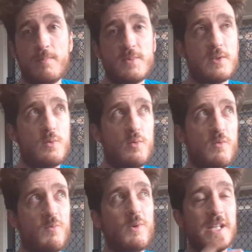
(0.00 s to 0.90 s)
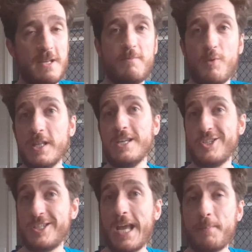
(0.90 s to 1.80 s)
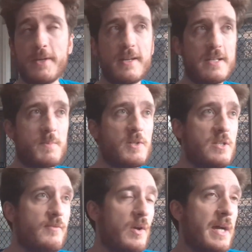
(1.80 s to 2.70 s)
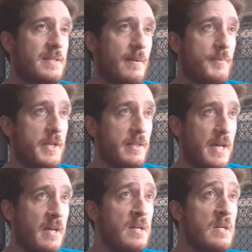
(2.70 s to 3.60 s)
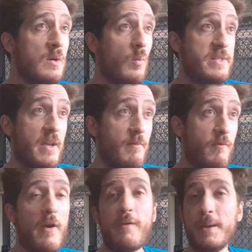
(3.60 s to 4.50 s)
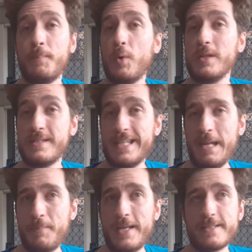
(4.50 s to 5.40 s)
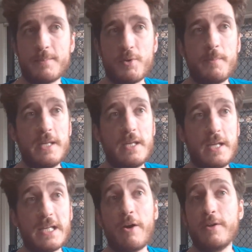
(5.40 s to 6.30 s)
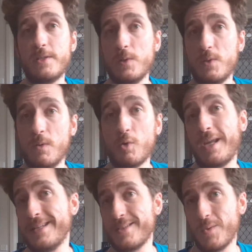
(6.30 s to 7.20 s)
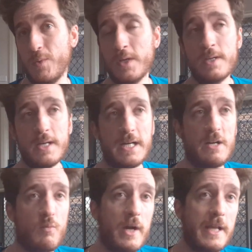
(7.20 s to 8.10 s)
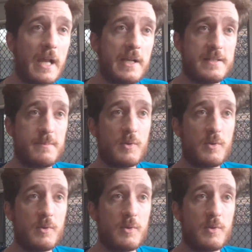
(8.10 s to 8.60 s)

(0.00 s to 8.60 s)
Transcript: to really, really shape it, especially if you had something that was a very important set piece. I'd probably encourage you to look into writing a custom